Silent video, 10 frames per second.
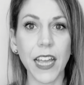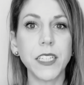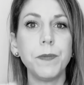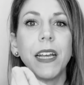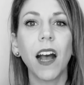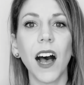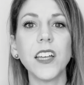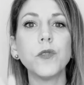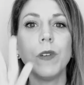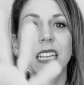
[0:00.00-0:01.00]
it's
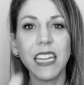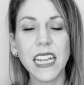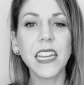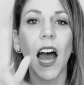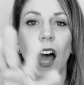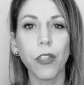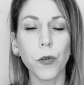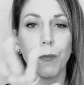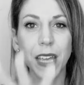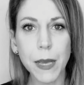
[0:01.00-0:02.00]
because we need
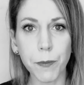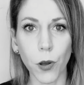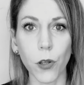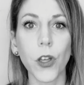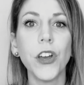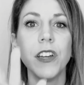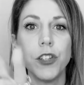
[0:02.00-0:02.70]
other people